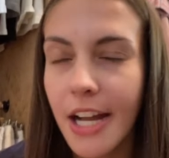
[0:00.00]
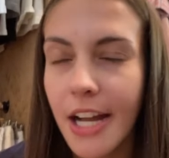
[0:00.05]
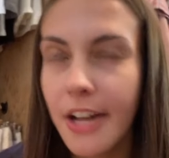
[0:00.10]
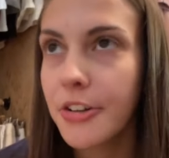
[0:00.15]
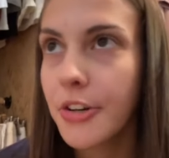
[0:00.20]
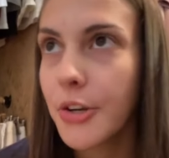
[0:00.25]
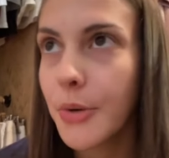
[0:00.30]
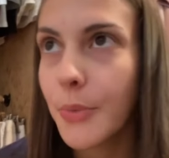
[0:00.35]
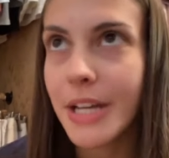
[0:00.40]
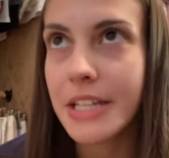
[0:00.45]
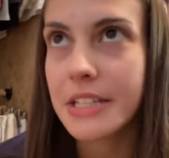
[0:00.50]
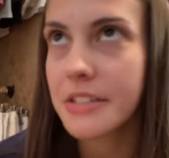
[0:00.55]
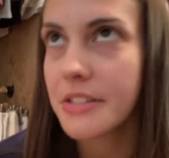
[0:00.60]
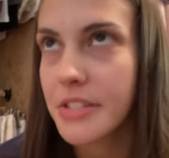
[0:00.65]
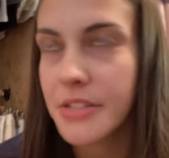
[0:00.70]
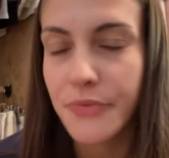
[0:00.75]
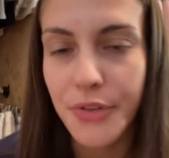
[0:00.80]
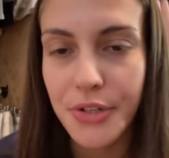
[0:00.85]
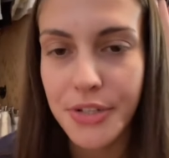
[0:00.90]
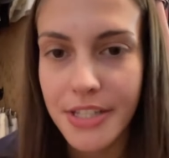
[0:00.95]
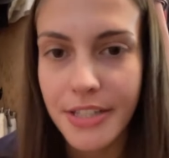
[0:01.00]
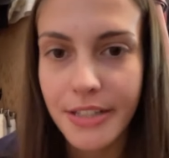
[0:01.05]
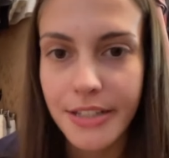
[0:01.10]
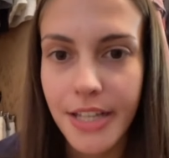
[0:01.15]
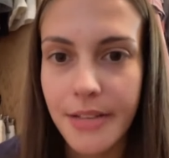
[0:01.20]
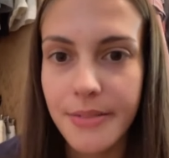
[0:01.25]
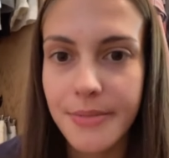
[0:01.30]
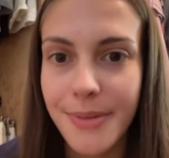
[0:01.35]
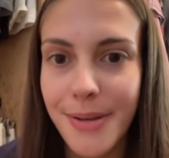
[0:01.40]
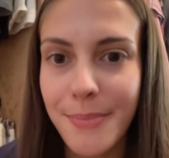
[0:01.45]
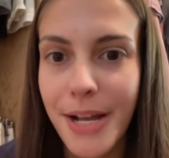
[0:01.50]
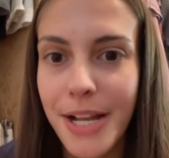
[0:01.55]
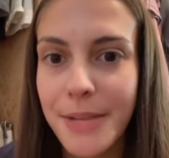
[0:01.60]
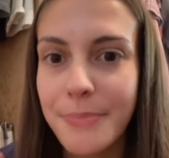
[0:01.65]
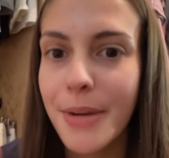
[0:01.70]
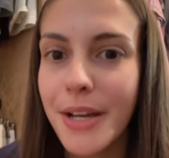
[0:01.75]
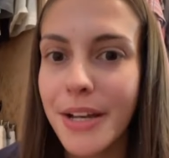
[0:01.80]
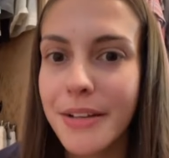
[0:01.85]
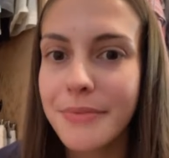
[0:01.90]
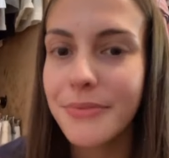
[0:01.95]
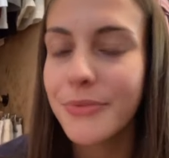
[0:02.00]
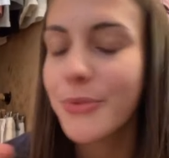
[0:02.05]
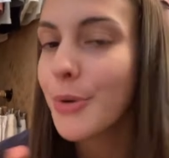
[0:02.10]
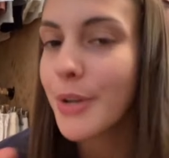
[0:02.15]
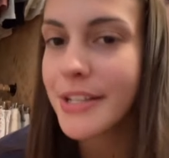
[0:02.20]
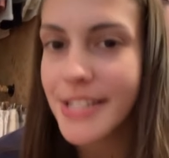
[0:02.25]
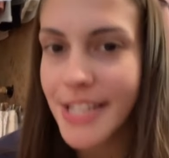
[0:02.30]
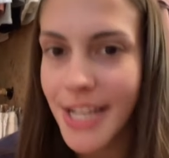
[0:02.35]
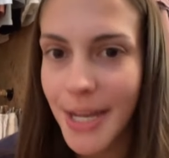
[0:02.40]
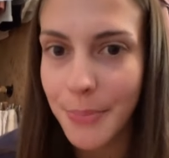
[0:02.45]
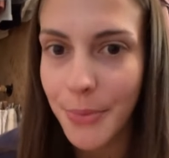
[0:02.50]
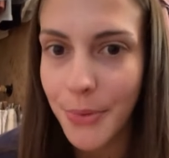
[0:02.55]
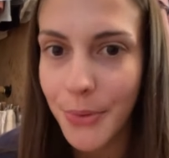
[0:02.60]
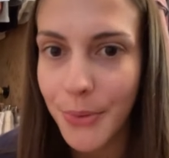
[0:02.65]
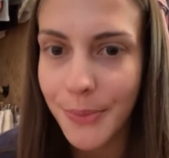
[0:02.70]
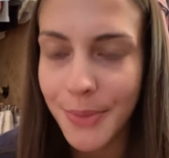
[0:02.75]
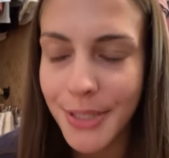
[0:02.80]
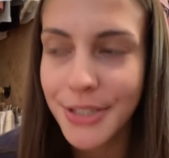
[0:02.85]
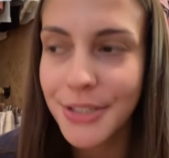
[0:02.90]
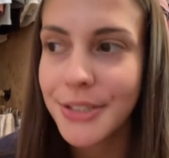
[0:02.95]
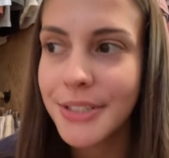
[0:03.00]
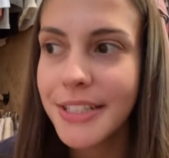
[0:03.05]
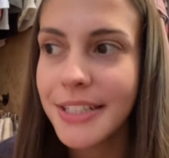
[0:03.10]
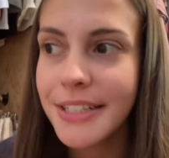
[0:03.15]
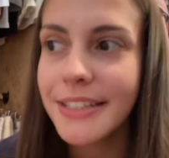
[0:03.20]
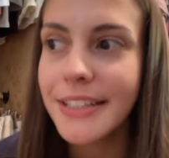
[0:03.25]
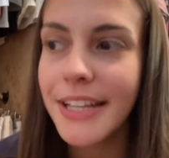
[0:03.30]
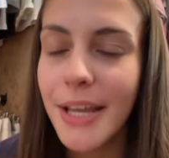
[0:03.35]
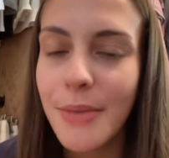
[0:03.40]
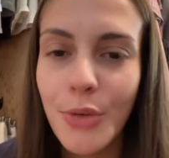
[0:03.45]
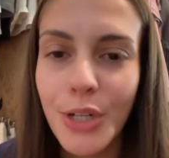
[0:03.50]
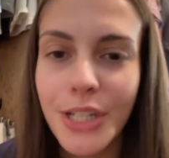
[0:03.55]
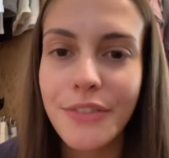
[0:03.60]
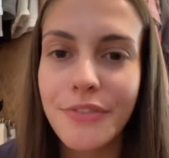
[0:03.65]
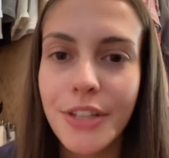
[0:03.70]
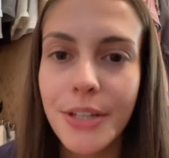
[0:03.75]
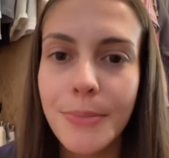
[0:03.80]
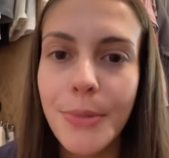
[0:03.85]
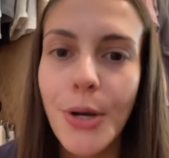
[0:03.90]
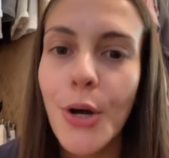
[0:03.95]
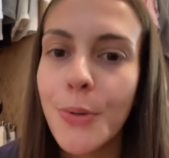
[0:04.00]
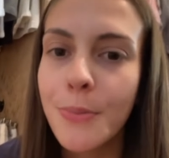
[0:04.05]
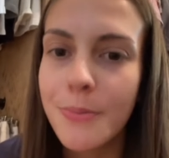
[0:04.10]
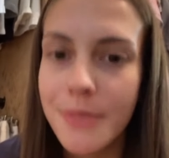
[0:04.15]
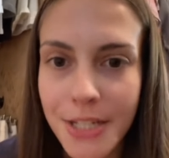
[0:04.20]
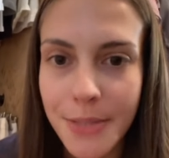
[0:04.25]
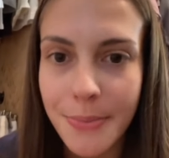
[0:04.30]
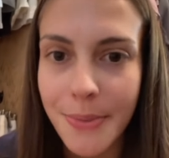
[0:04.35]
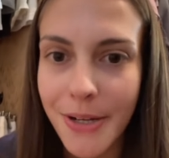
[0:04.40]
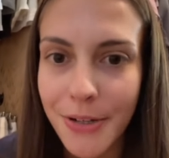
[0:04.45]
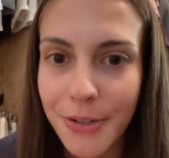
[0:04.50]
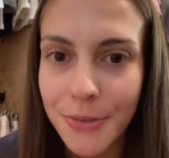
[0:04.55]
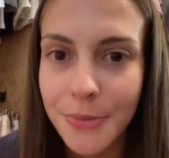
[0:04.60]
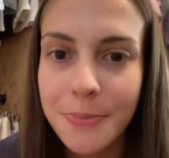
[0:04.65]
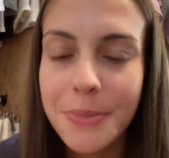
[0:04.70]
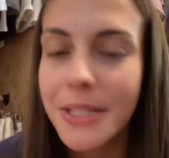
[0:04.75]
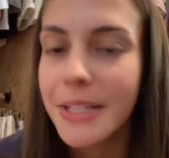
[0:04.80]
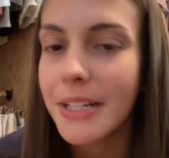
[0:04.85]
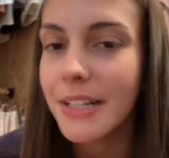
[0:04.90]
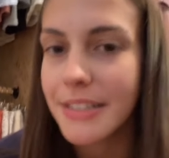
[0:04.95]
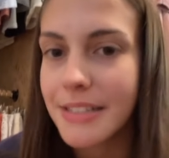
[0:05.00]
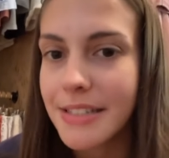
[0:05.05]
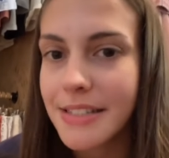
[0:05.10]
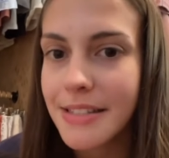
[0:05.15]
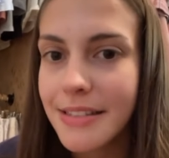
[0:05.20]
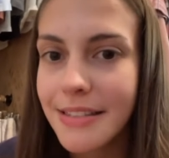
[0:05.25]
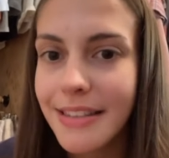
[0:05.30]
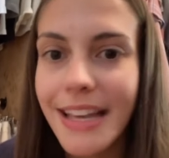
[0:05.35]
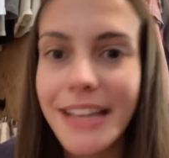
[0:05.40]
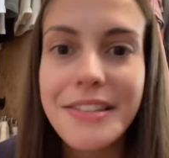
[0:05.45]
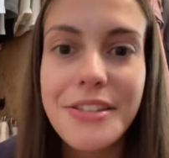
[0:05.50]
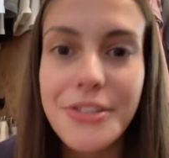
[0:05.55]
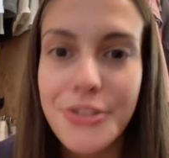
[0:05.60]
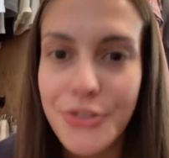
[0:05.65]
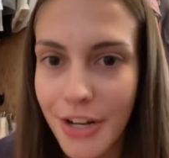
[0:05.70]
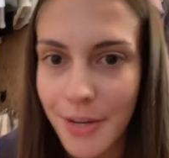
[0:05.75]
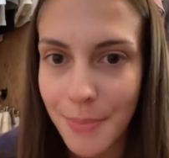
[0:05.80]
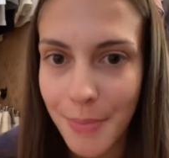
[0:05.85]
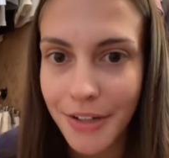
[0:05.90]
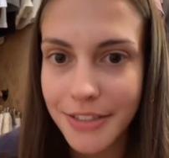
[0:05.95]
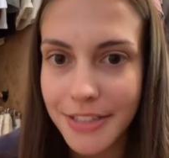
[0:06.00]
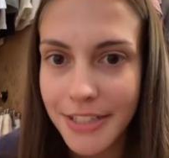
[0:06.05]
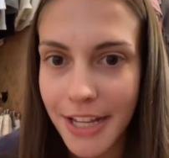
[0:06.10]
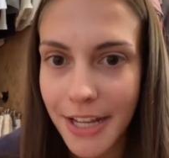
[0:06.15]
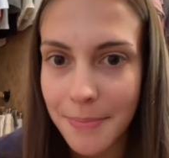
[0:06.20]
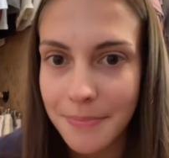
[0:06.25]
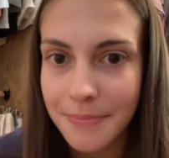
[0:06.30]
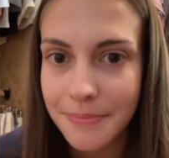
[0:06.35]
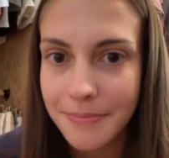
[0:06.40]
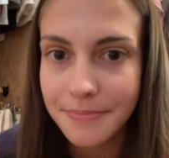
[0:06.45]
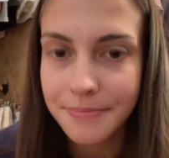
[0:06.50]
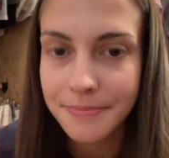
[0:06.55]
I don't know why this first thing came to my mind, but for example, we couldn't name one of them Home Depot because that's a trademark name.